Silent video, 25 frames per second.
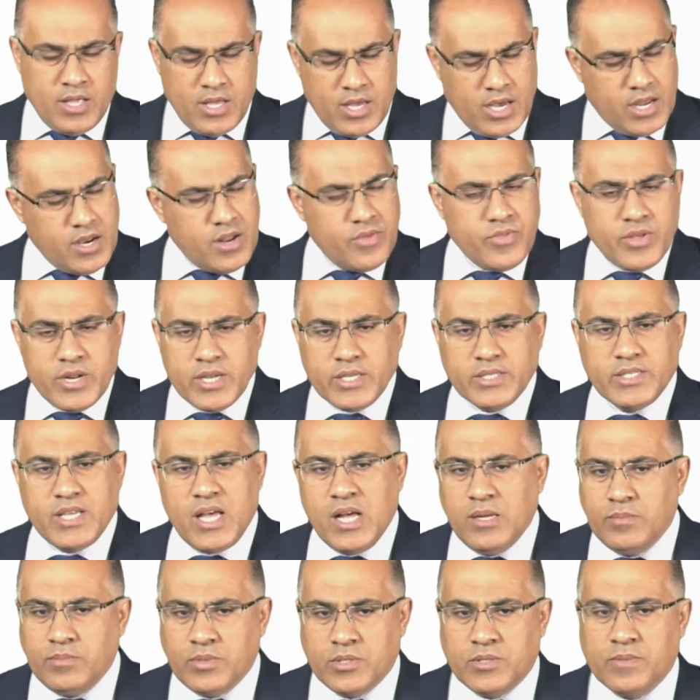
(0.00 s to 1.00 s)
Another
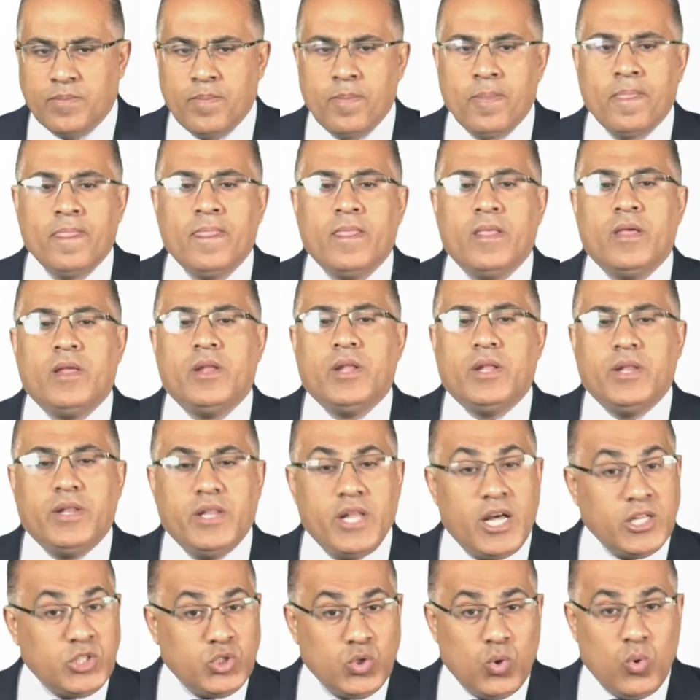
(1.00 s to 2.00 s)
example,
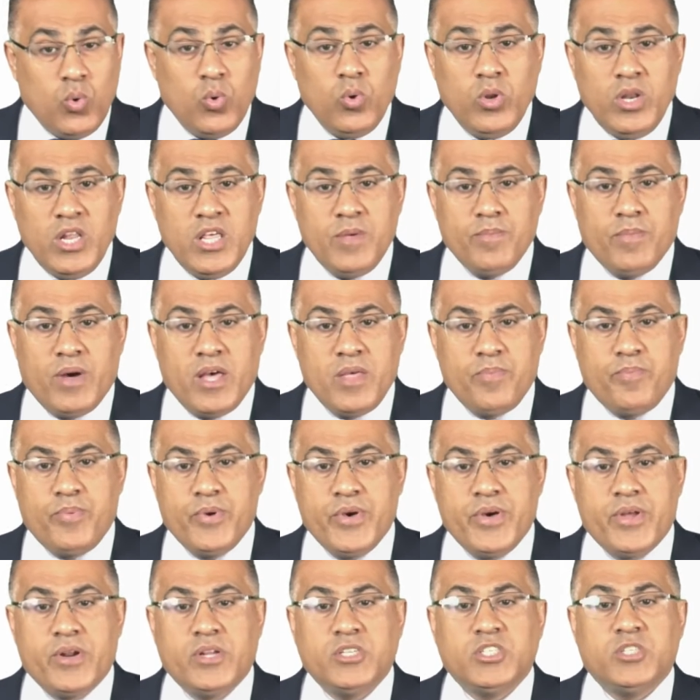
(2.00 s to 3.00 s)
not only my
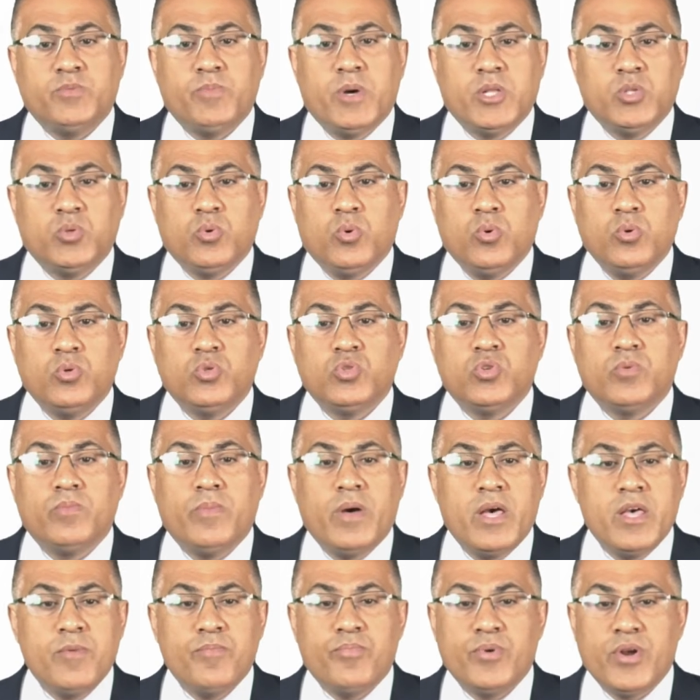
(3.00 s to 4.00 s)
parents but also
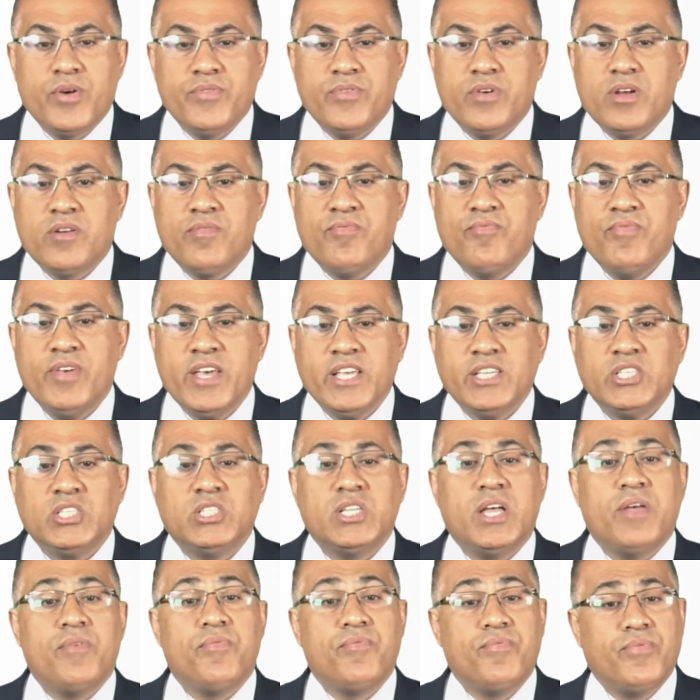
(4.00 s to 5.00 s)
my brother
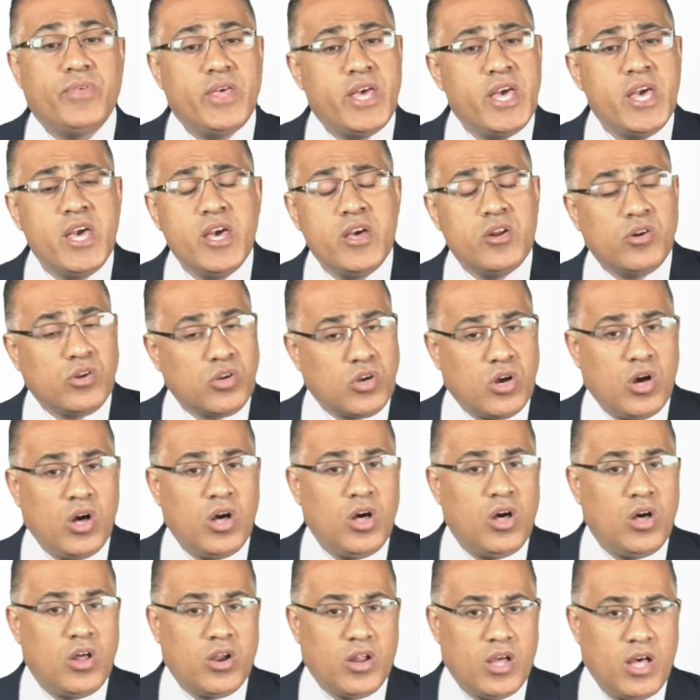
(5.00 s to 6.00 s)
fixed their
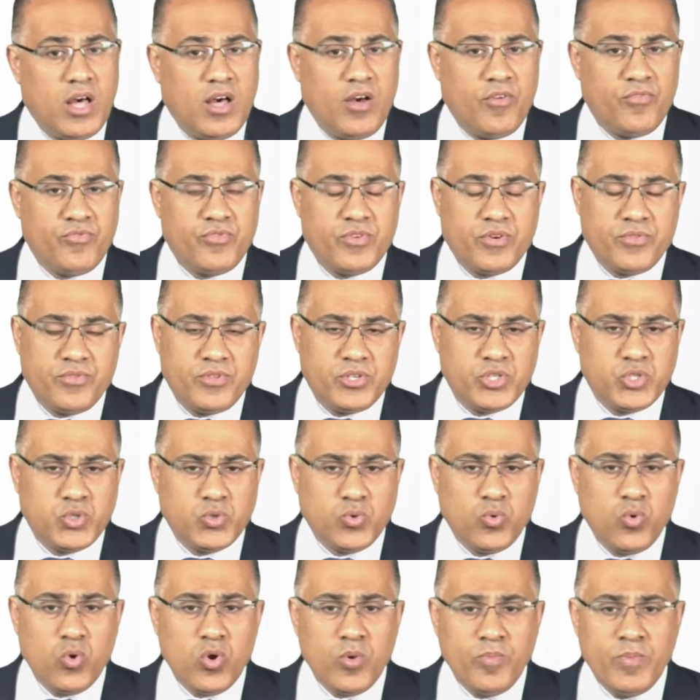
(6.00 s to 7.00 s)
car after the
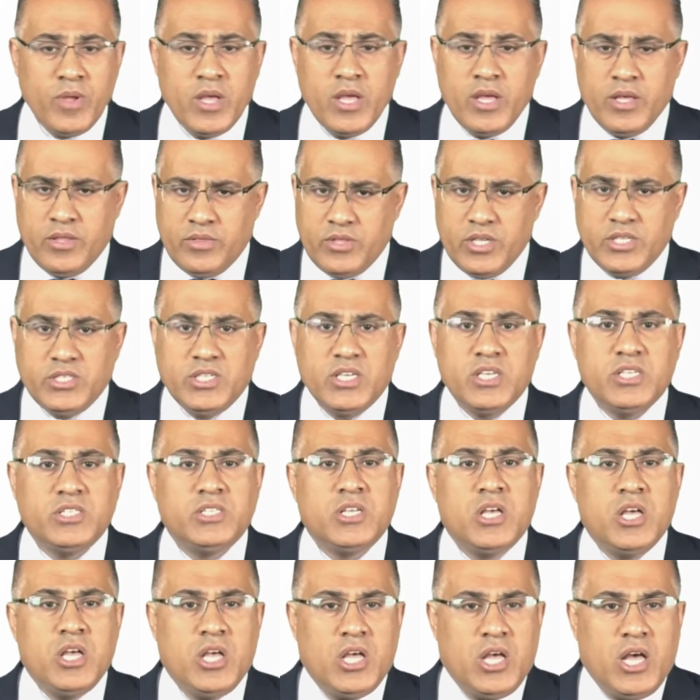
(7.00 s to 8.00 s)
storm. This
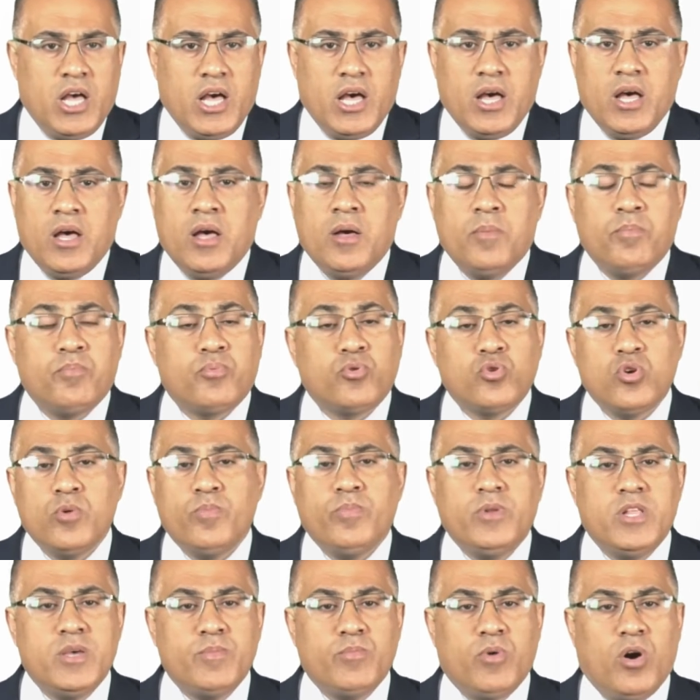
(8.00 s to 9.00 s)
is a
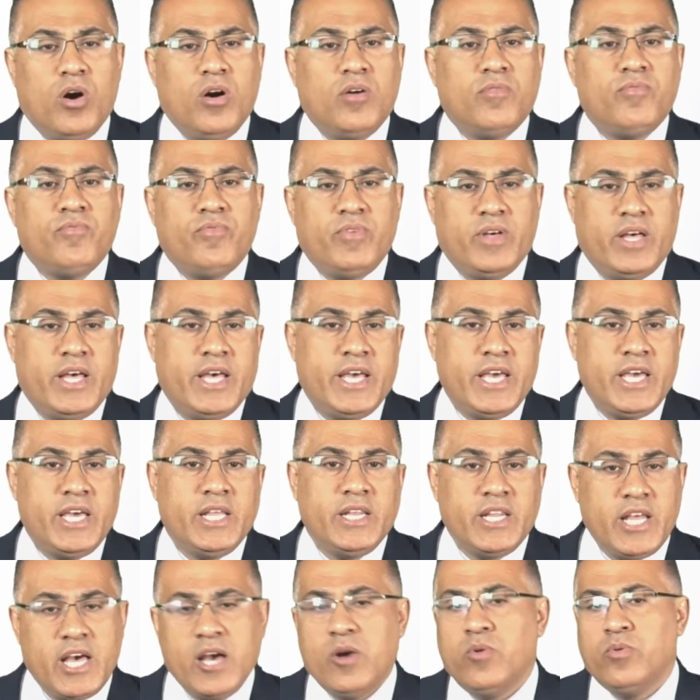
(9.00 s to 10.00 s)
problem of a
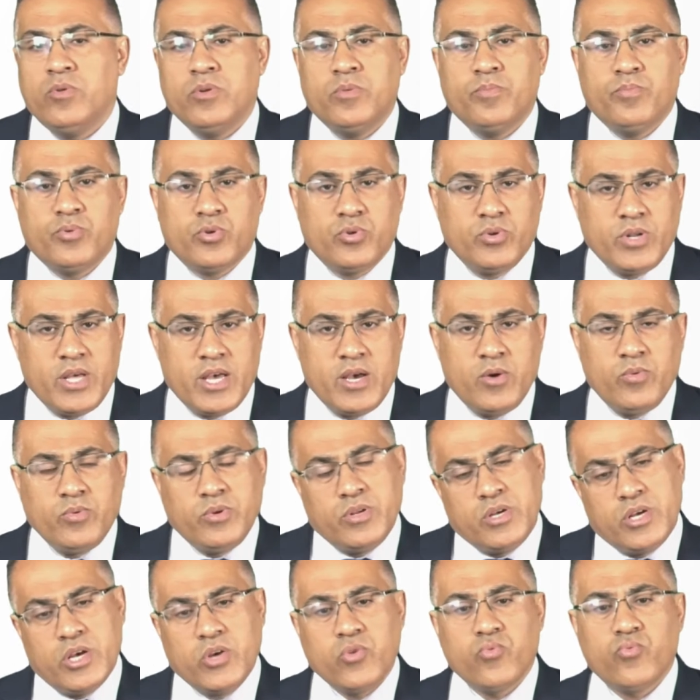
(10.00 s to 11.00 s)

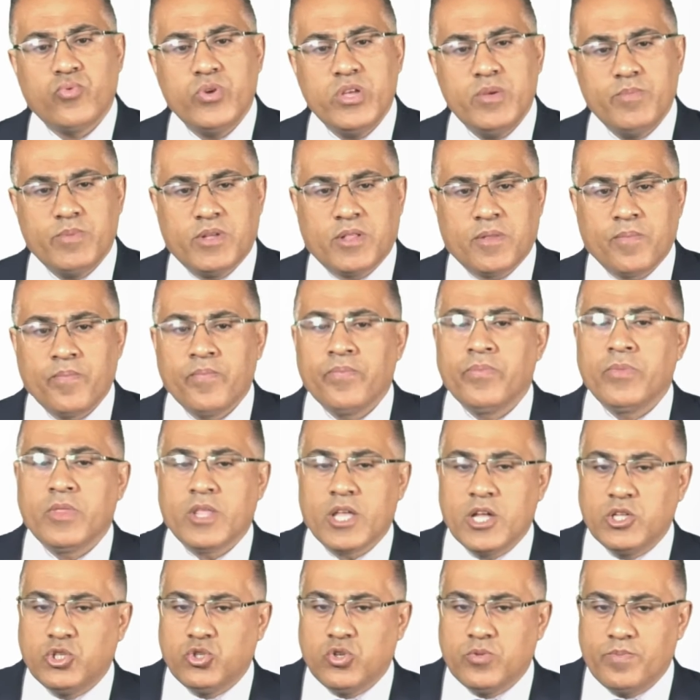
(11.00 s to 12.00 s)
noun-pronoun agreement.
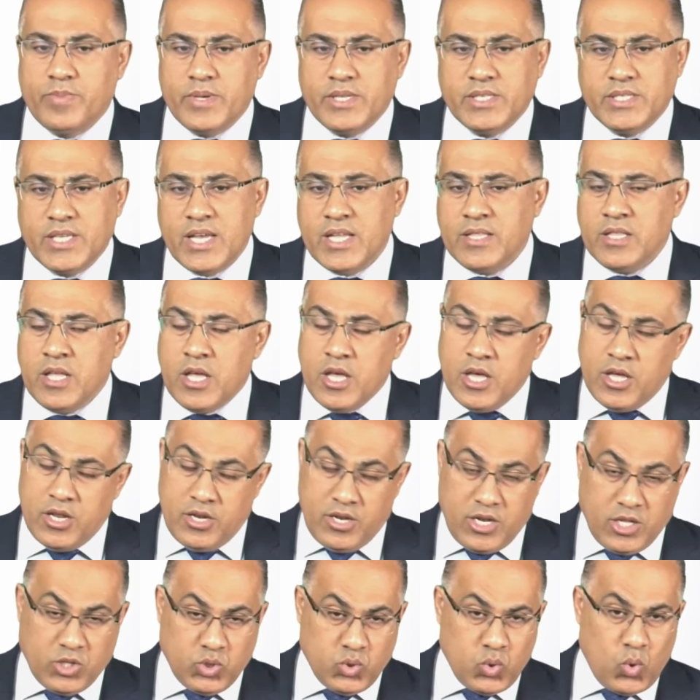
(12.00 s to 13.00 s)
It should be said,
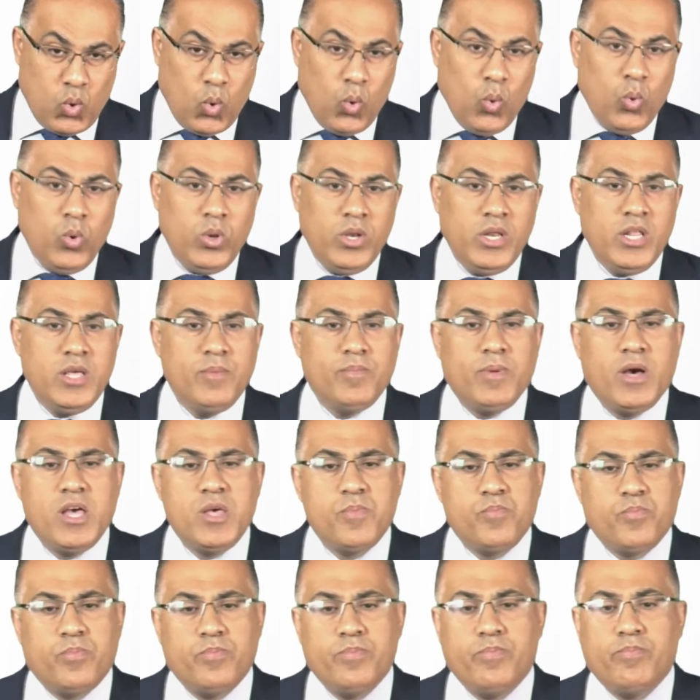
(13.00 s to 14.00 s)
not only
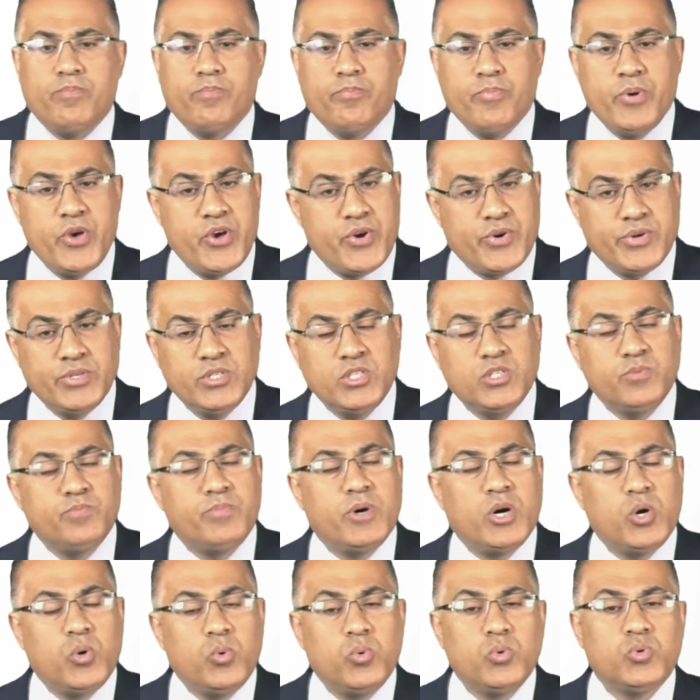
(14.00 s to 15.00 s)
my parents
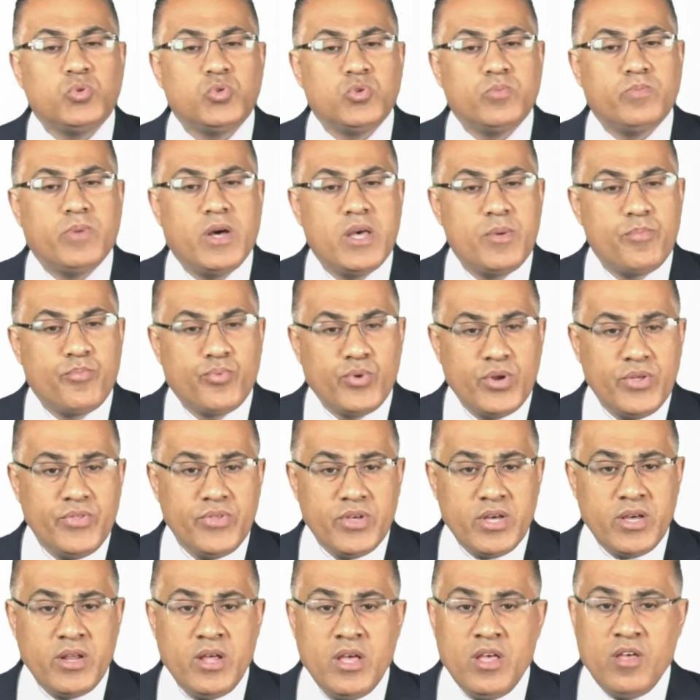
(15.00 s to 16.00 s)
but also my
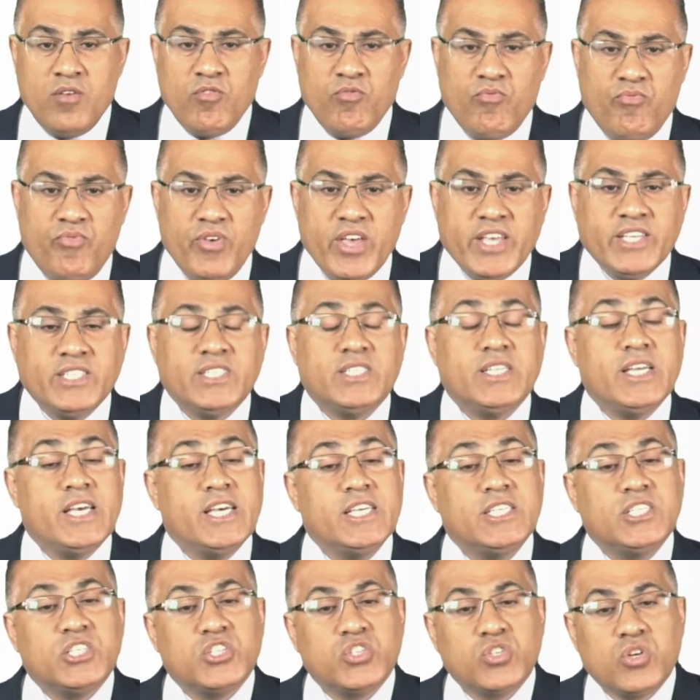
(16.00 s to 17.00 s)
brother fixed
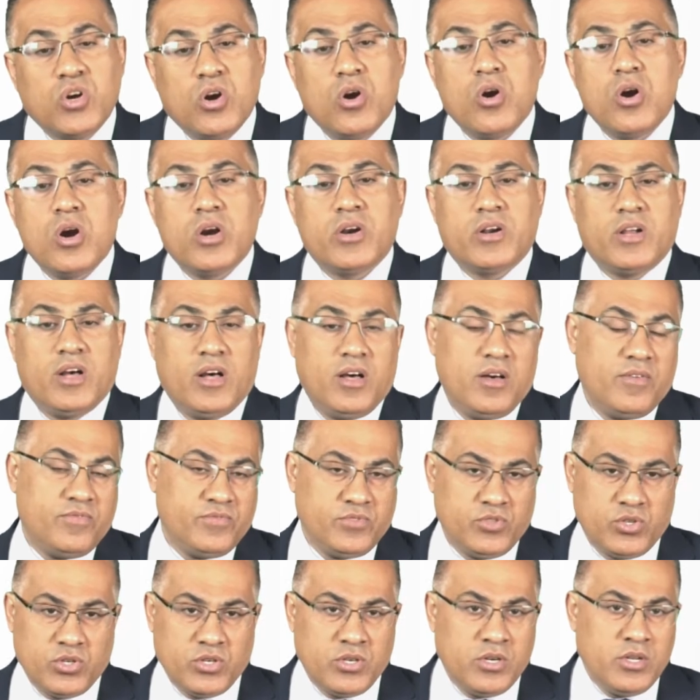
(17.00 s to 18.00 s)
his car
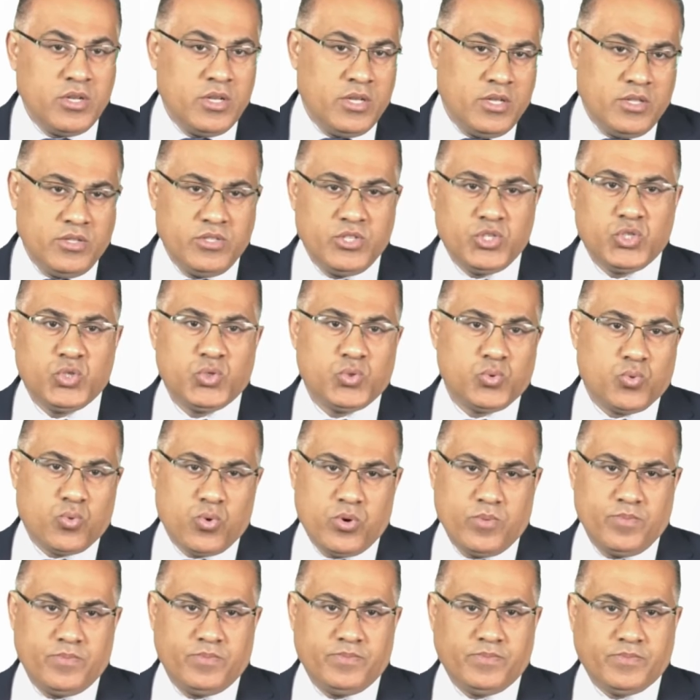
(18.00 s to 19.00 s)
after the
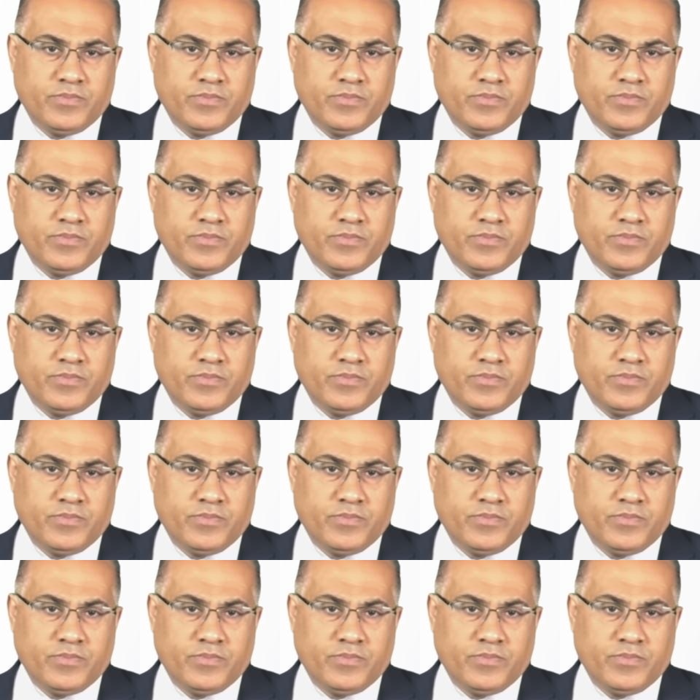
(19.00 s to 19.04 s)
storm.